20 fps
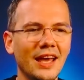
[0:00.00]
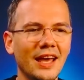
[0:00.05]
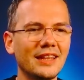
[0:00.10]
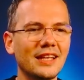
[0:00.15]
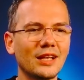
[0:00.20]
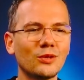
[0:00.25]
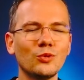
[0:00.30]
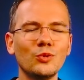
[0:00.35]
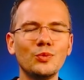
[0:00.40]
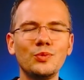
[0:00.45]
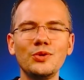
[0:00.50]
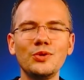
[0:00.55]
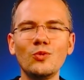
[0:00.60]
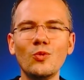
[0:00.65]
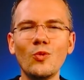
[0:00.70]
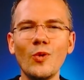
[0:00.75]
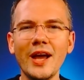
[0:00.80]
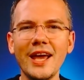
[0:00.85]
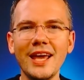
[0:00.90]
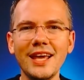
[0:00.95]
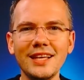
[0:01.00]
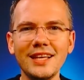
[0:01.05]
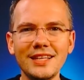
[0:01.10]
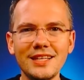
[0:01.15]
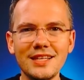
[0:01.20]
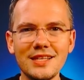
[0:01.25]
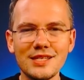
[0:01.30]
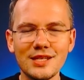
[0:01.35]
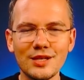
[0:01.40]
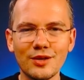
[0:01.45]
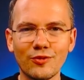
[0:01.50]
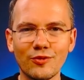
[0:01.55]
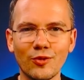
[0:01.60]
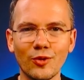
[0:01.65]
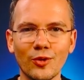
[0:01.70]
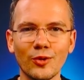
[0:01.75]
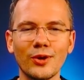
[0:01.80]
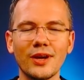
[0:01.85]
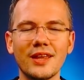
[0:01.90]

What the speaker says: that will be way easier for you.